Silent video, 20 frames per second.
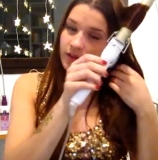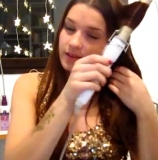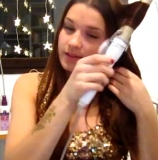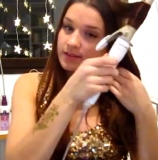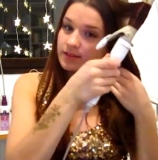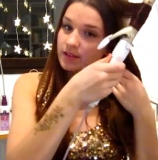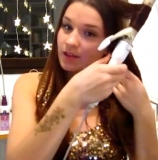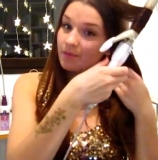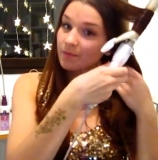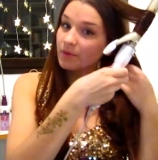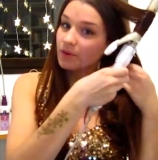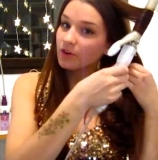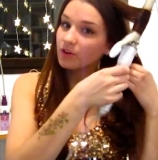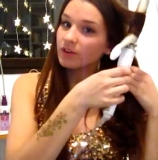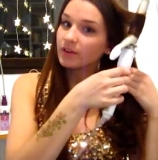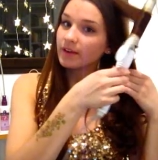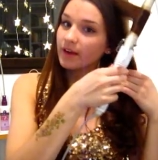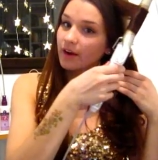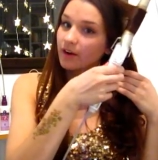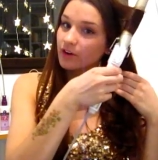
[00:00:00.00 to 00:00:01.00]
Some
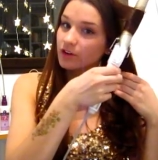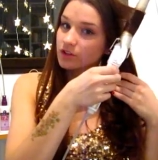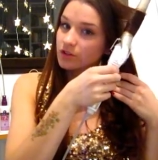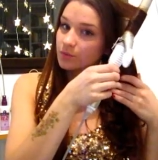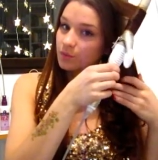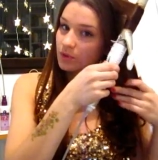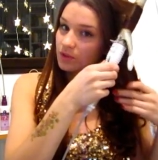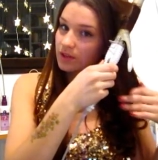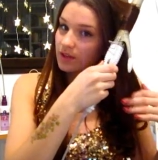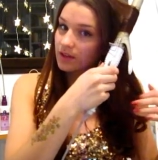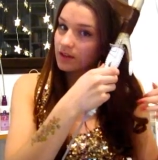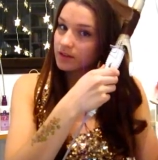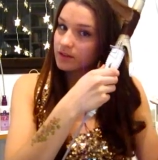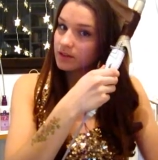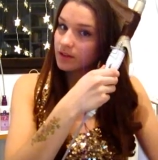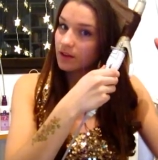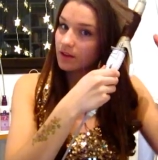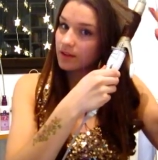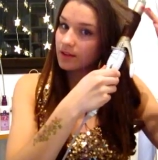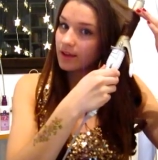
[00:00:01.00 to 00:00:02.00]
curling irons will tend
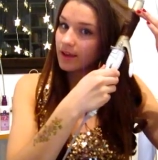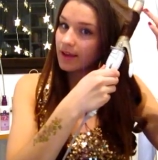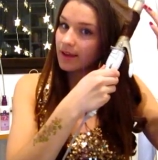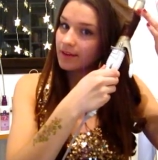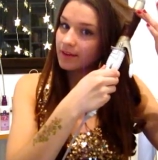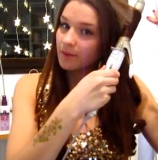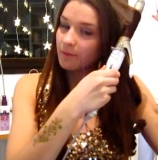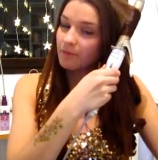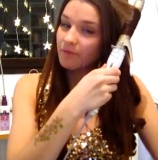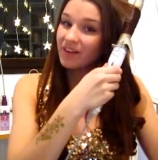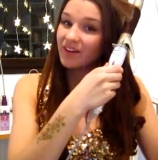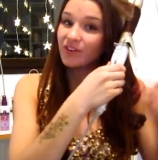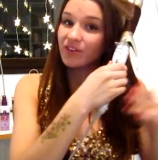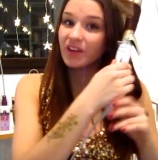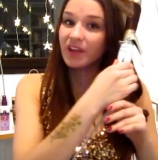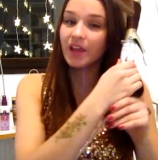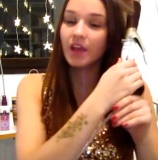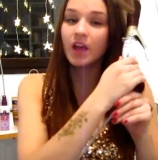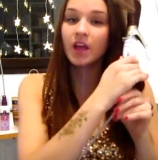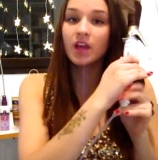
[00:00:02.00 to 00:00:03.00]
to end up
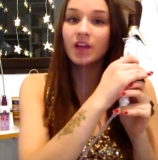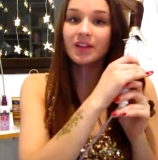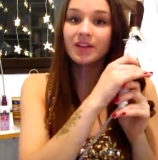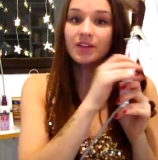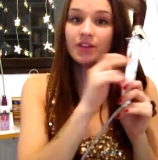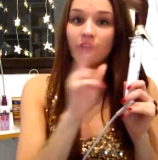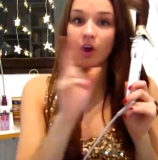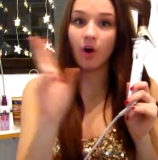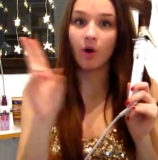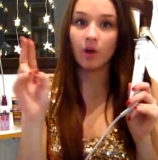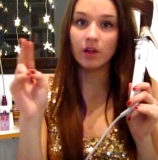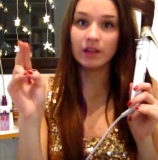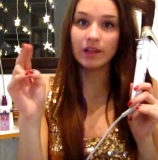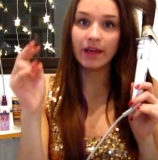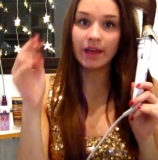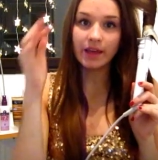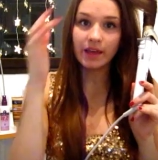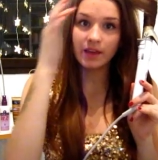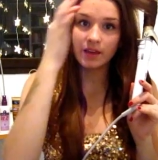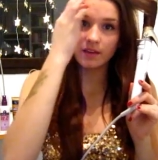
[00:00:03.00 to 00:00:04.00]
very
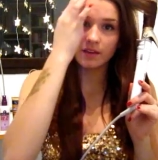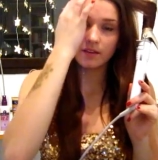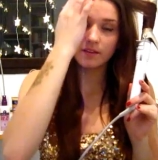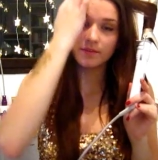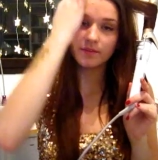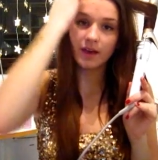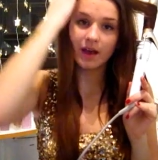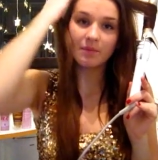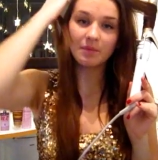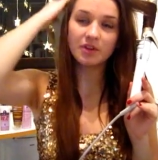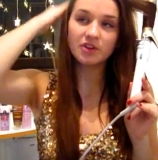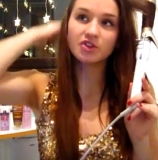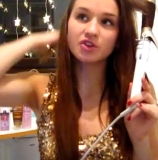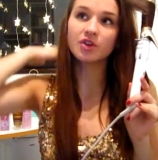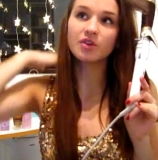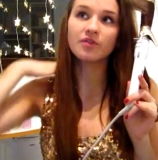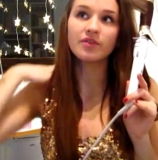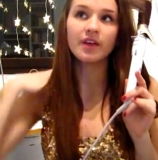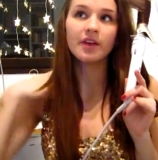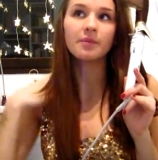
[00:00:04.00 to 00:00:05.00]
doll-like. I'm not sure
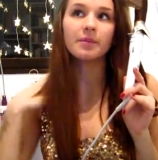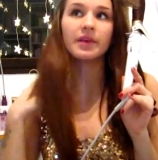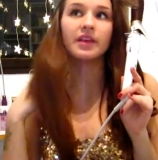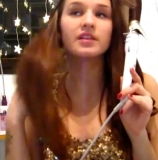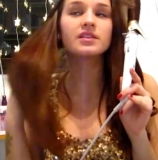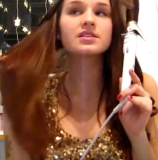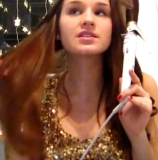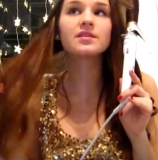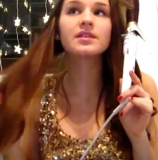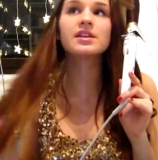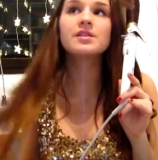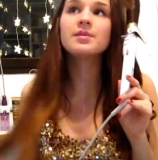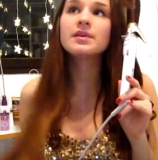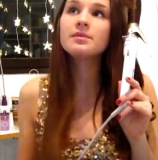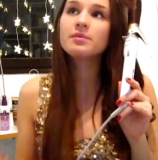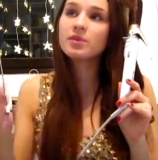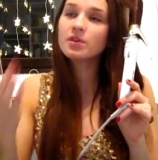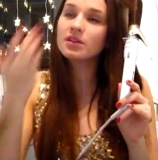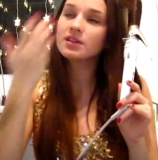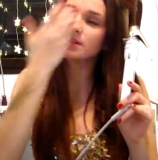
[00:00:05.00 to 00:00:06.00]
if that appeals to many
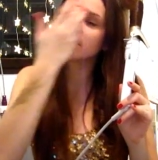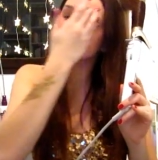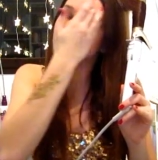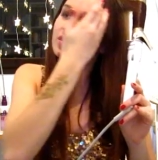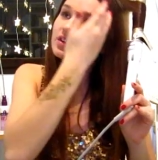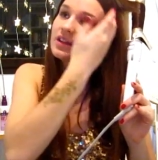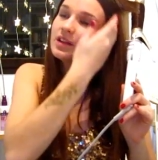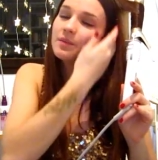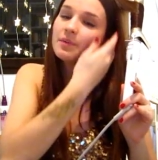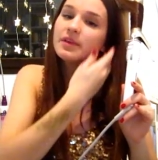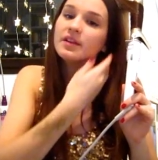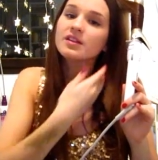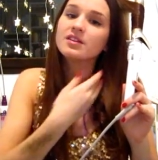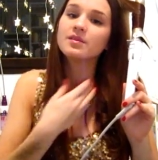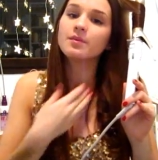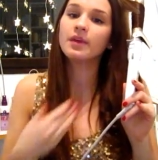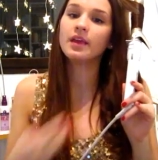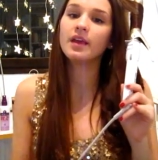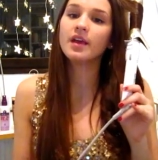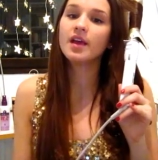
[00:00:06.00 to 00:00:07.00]
people. It doesn't really appeal to
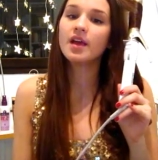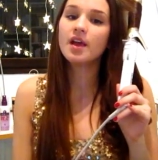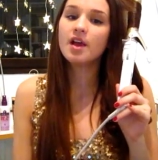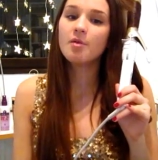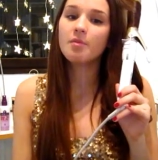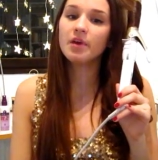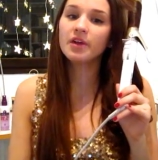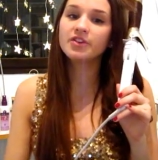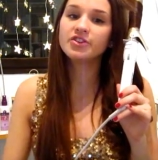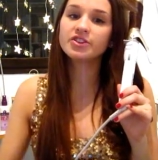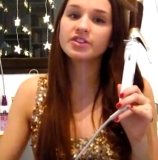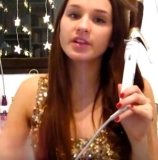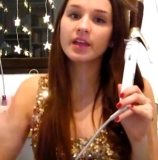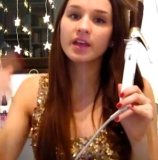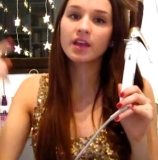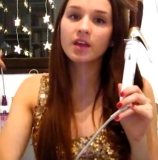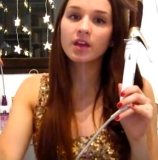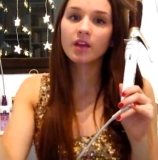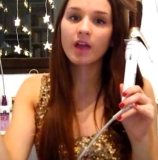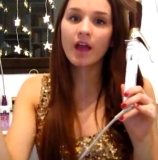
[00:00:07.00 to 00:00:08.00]
me, but just
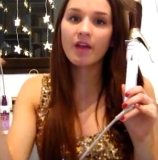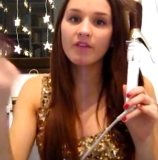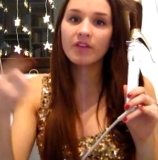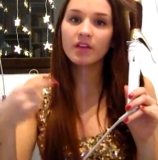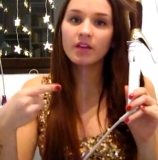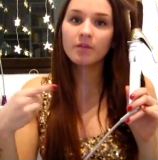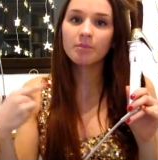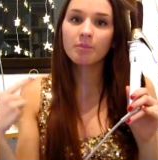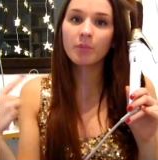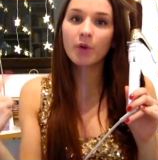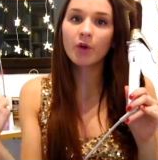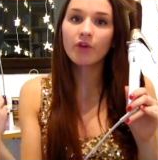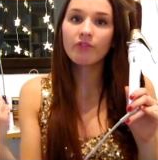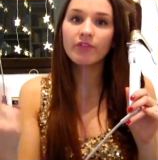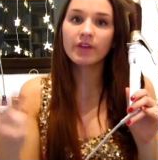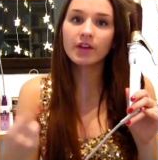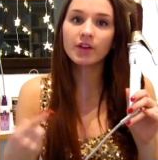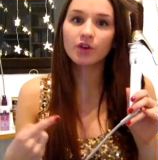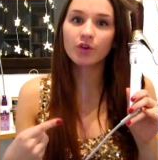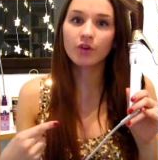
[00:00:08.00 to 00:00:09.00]
like having
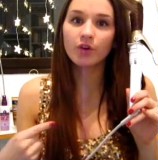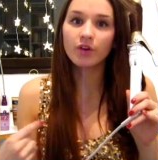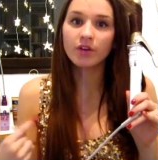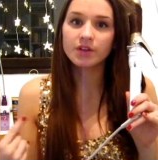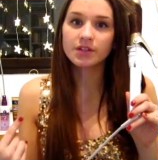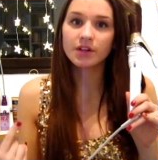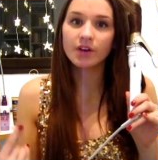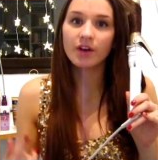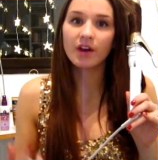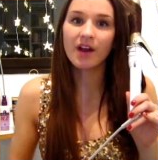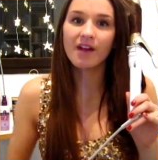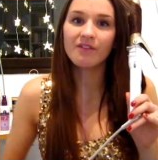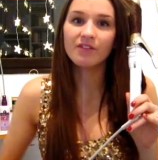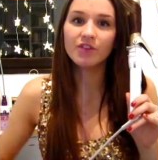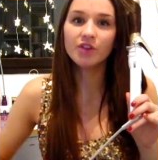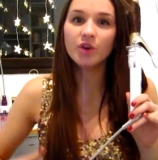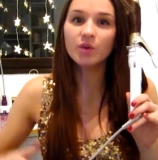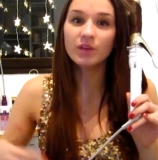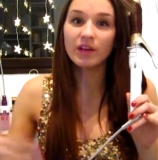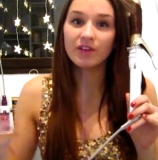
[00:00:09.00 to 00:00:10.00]
perfect curls that have
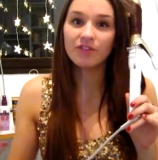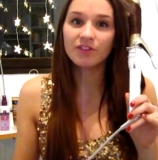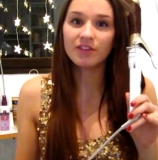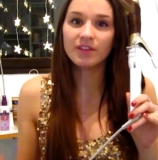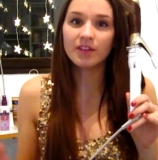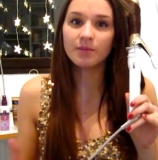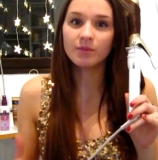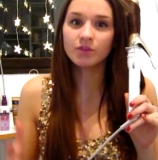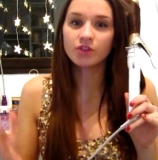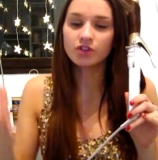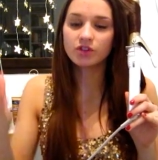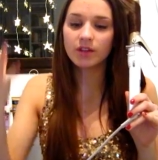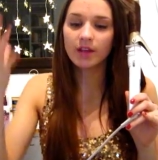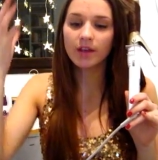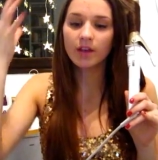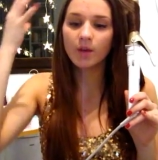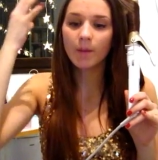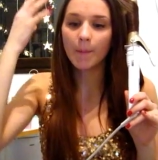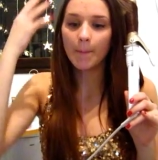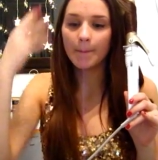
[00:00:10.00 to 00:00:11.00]
no life in them just
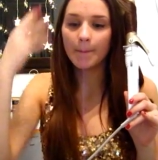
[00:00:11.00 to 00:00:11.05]
like